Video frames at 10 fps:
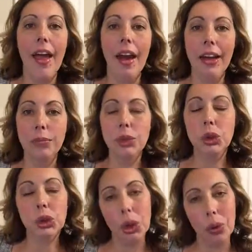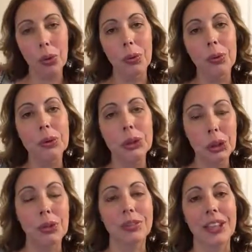And I am so
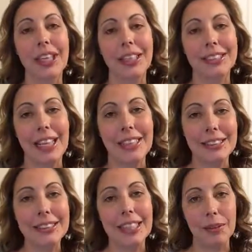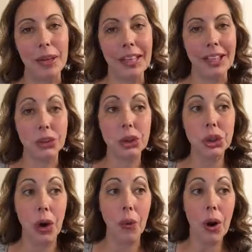freaking excited to take my kids.
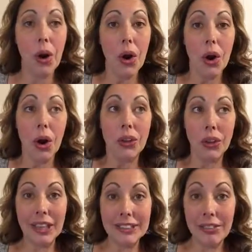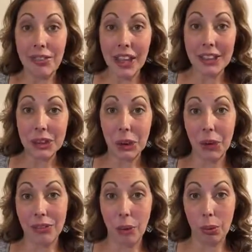So lots of things to
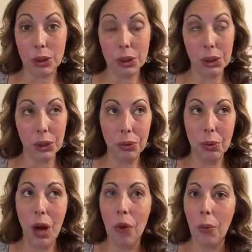look forward to.